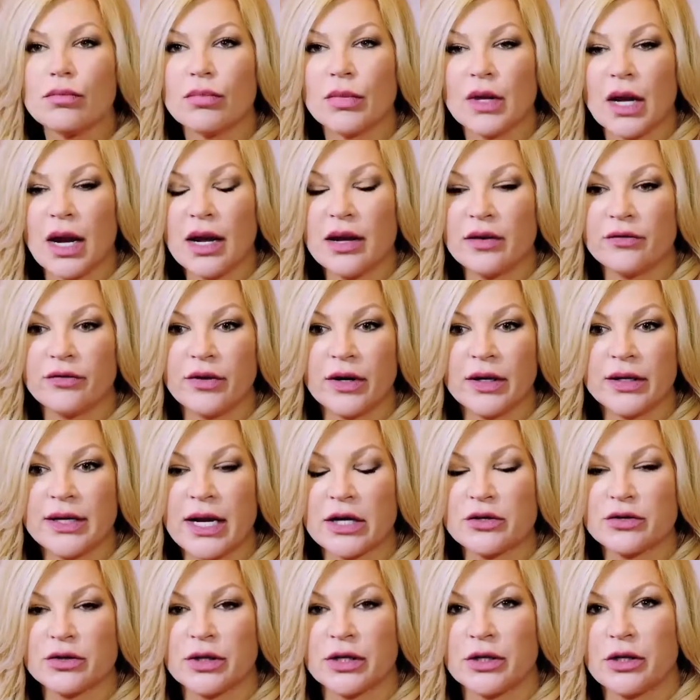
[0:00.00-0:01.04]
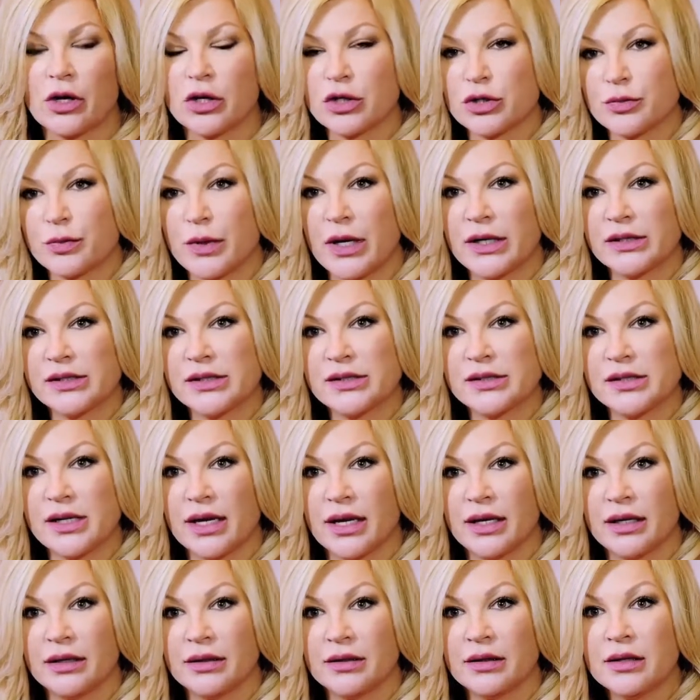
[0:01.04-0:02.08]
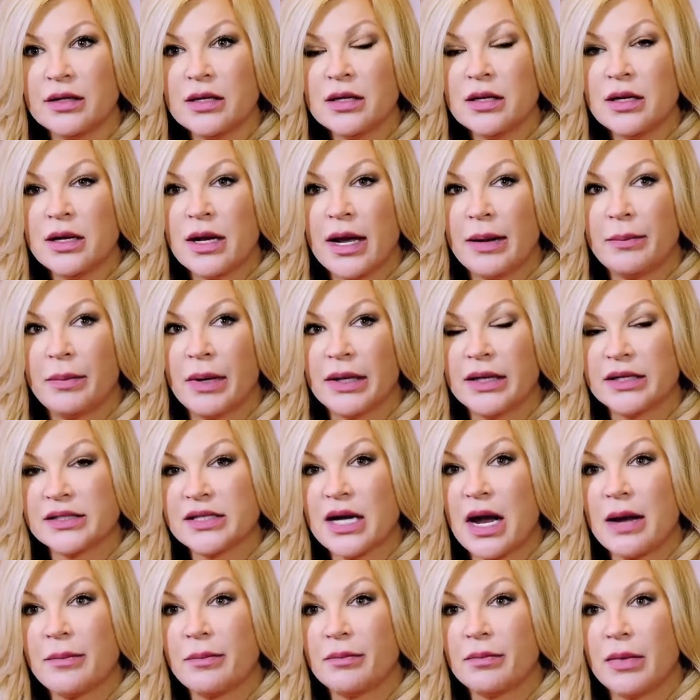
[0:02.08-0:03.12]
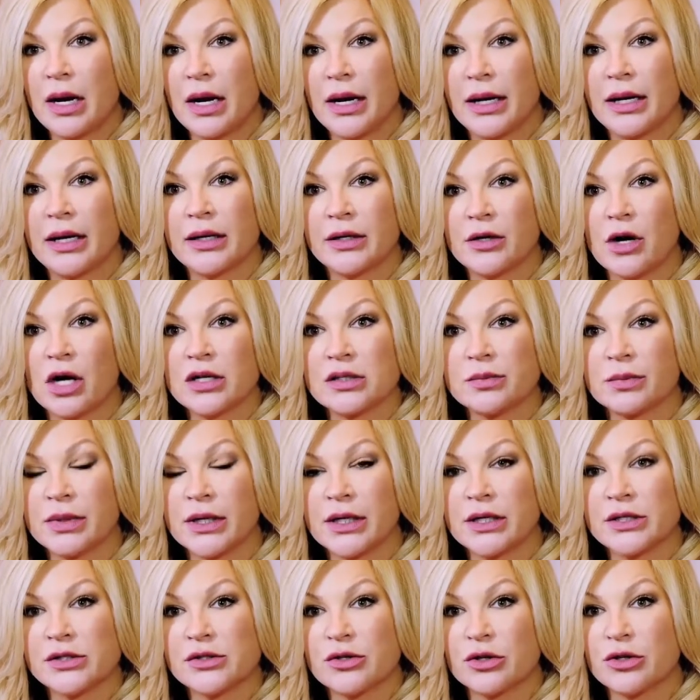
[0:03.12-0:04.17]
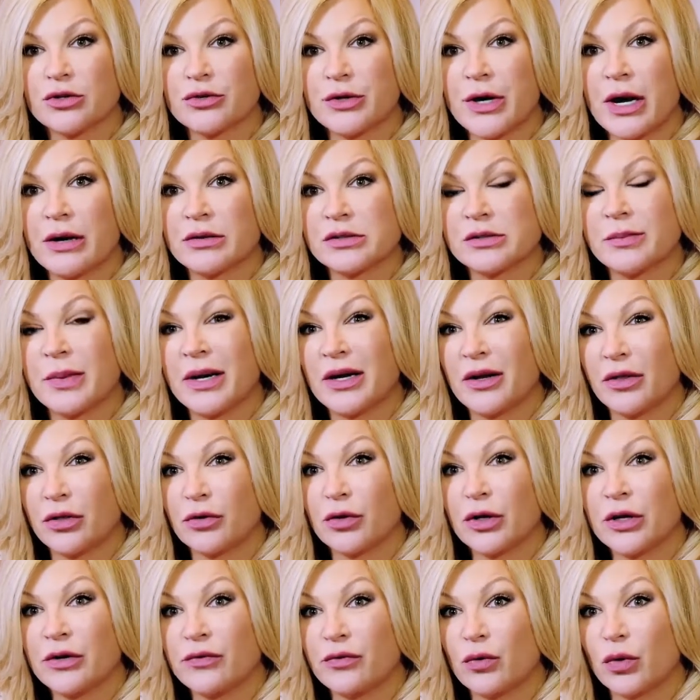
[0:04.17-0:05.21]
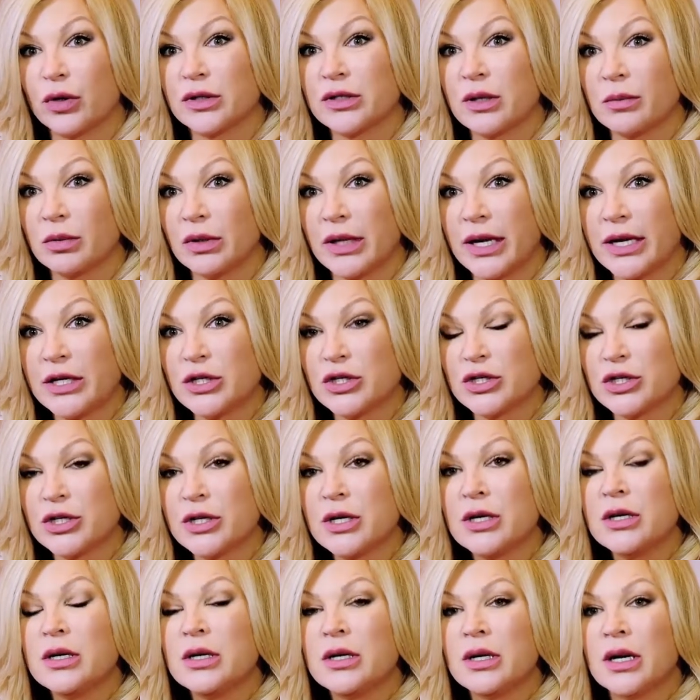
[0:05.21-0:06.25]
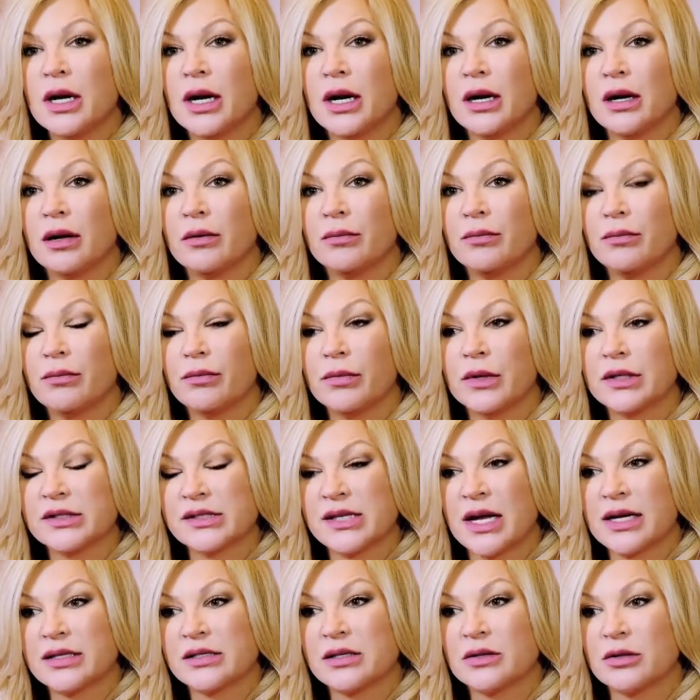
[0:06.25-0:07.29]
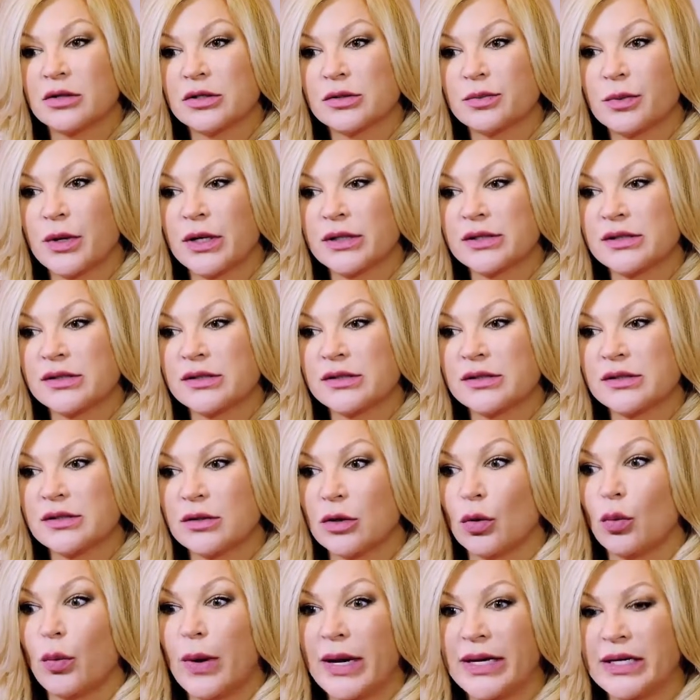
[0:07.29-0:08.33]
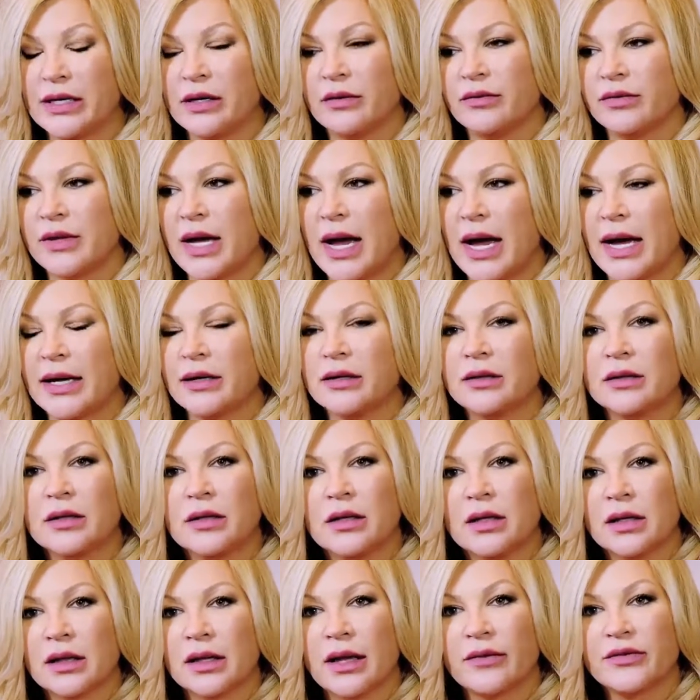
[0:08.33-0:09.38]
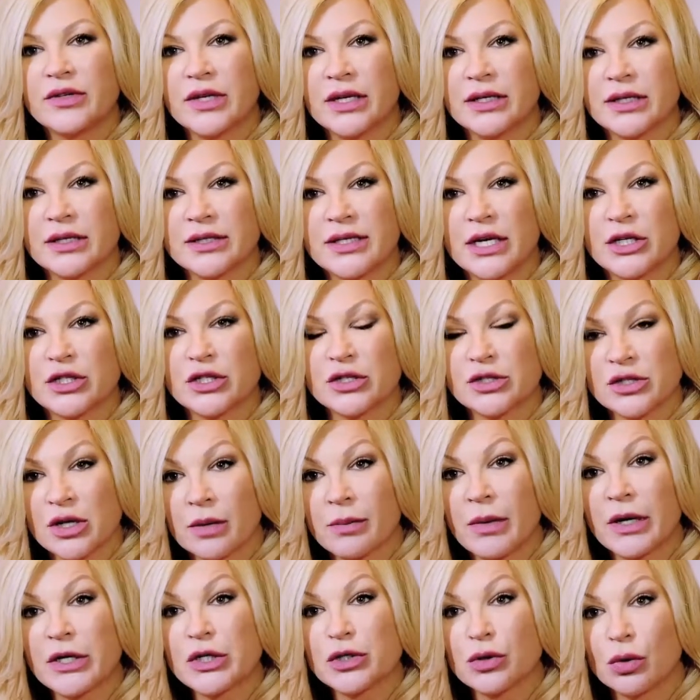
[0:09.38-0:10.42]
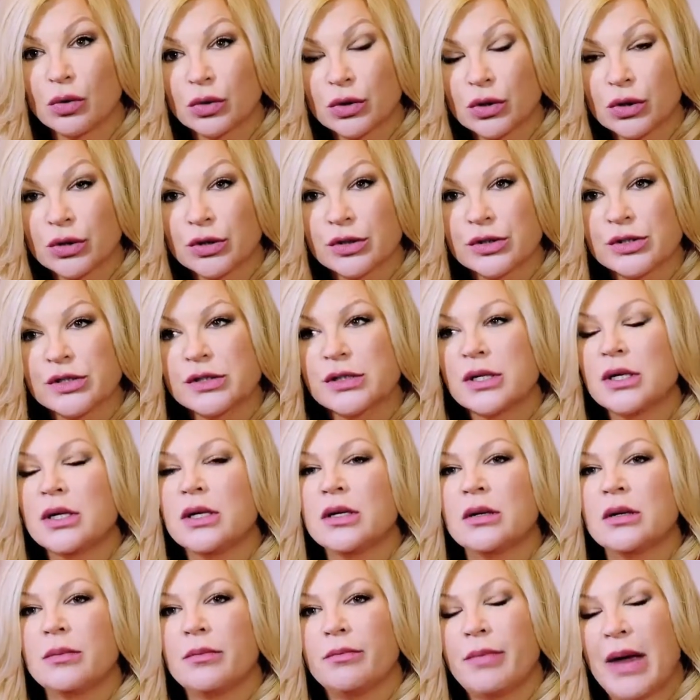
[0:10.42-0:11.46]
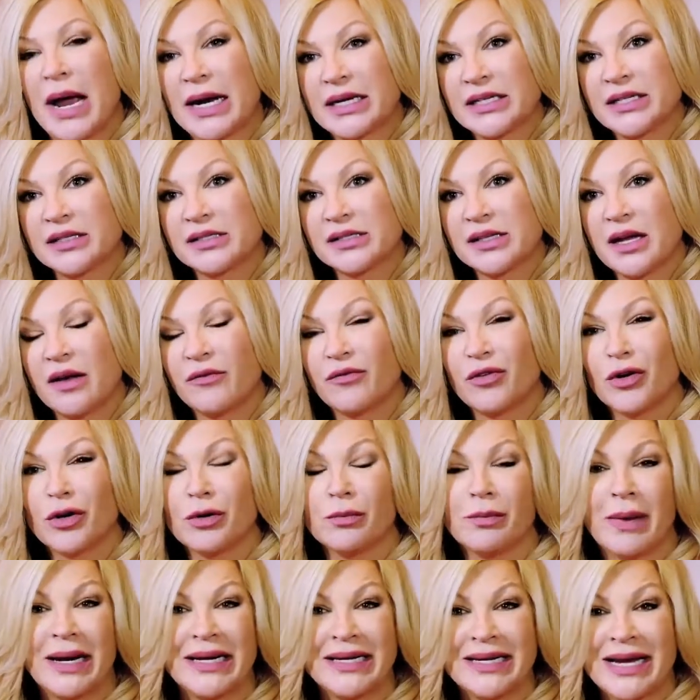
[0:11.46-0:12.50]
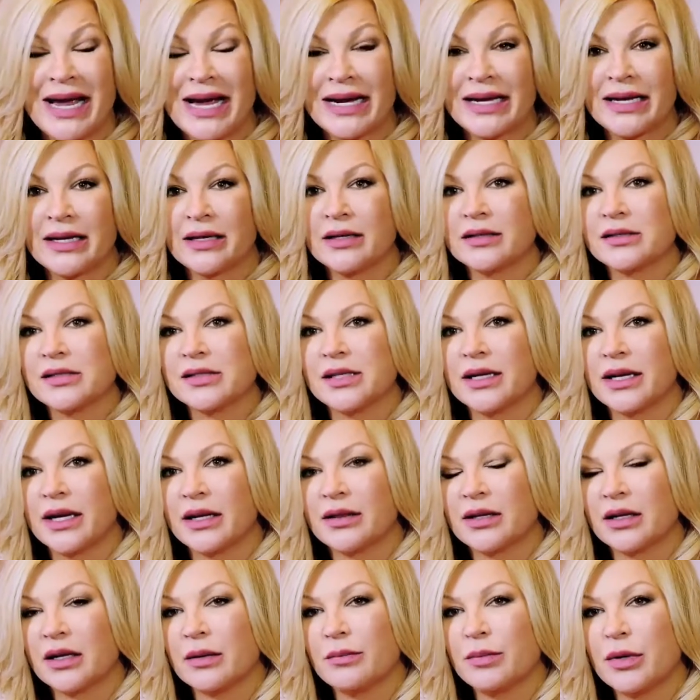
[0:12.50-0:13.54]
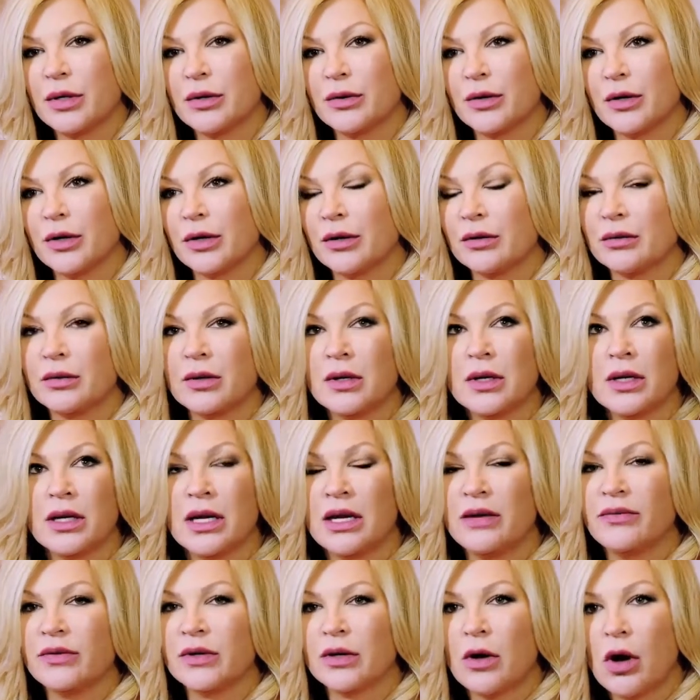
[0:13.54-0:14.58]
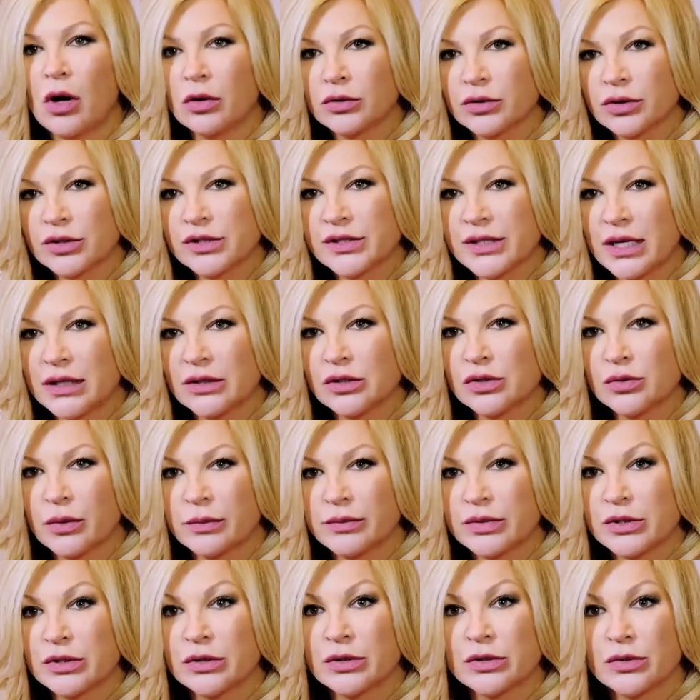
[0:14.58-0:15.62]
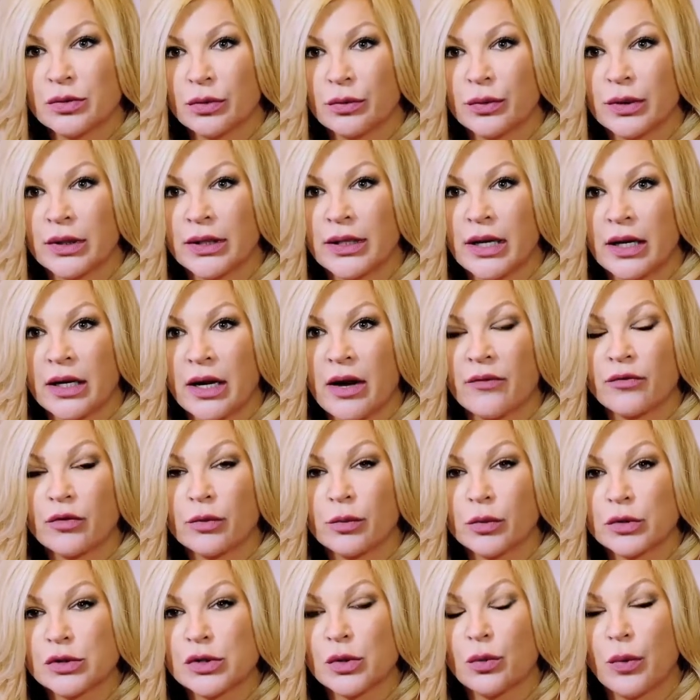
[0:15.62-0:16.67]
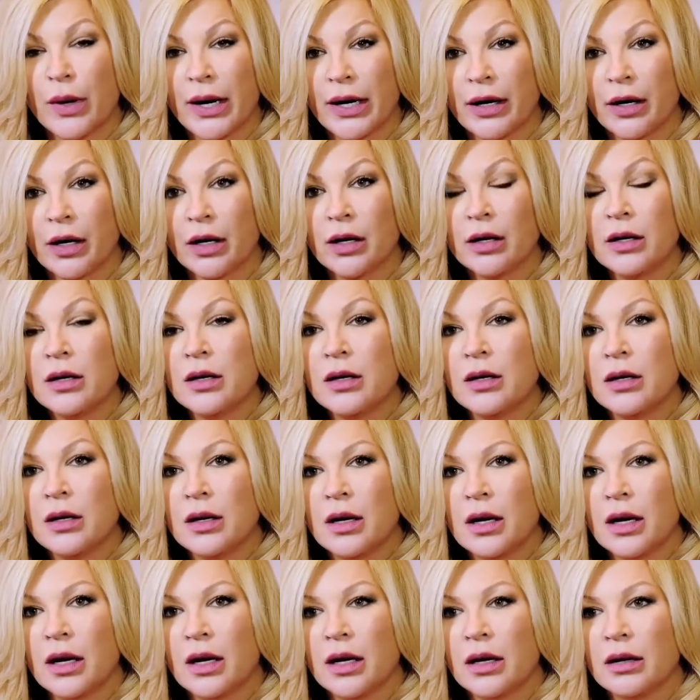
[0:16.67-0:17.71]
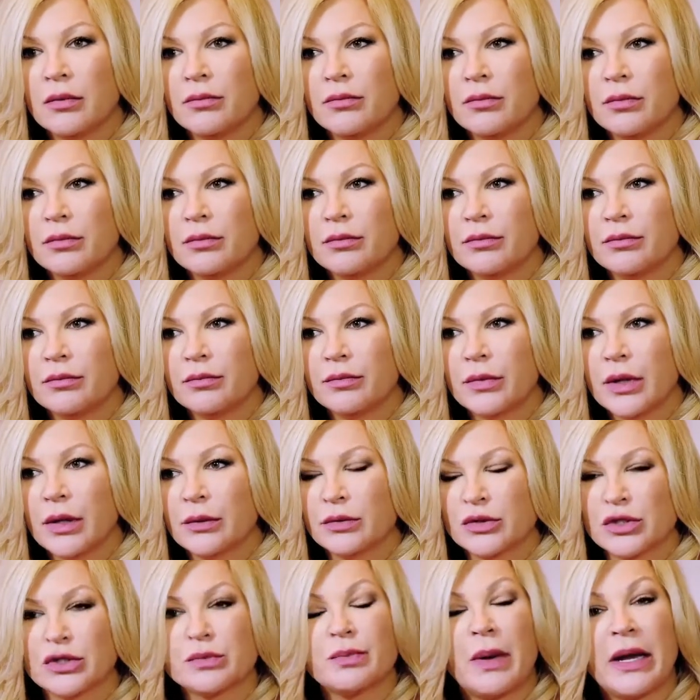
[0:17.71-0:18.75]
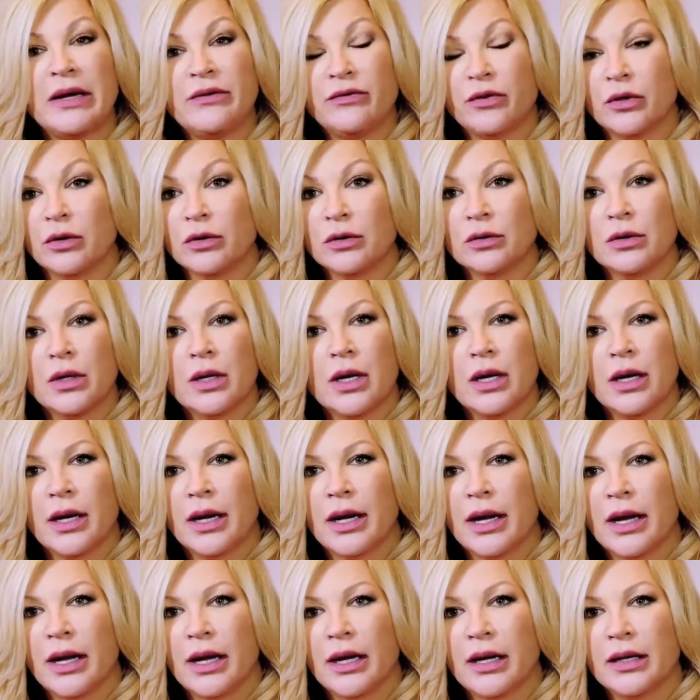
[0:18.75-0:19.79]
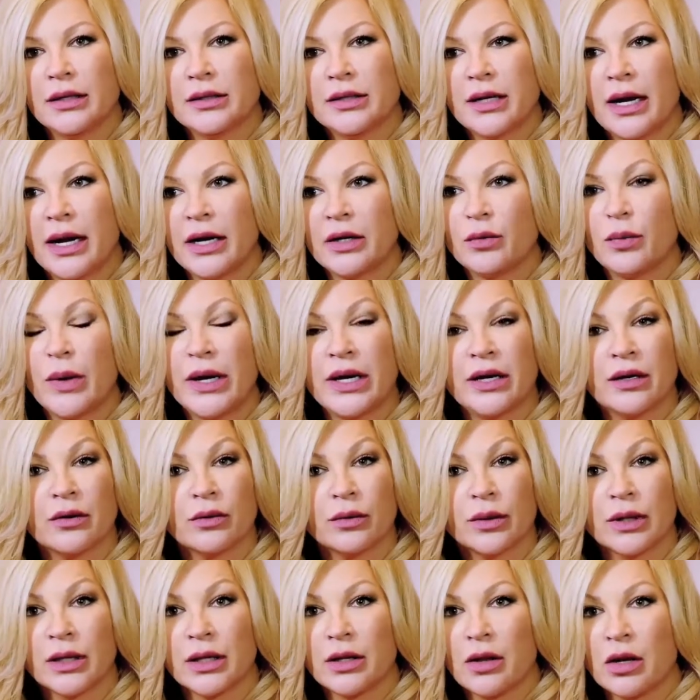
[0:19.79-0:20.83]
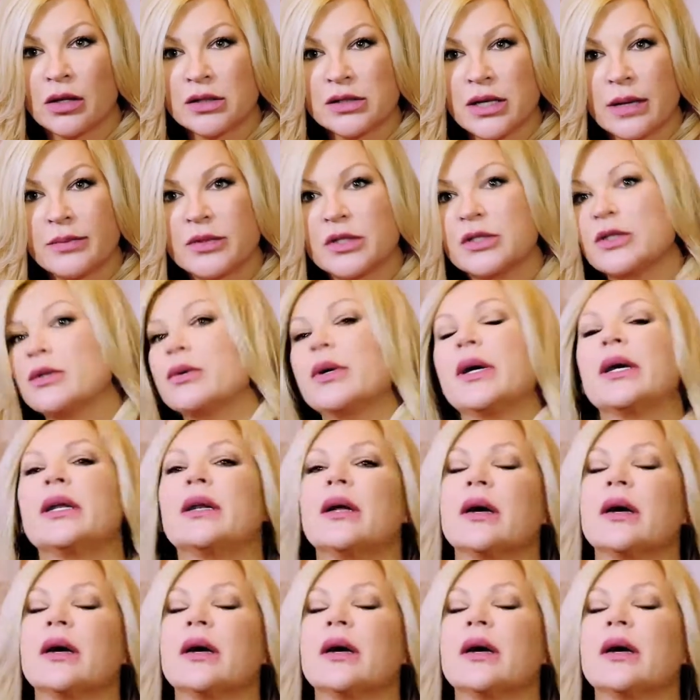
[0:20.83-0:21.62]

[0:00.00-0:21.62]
I have naturally large breasts, and by the time I had contemplated surgery, I was about a 34 HH. The size of those breasts, the weight of that left indentations on my shoulders, back discomfort, my neck sitting at the computer, even halter-style swimsuits were really uncomfortable to wear. It was just painful, and I had waited a really long time to do it.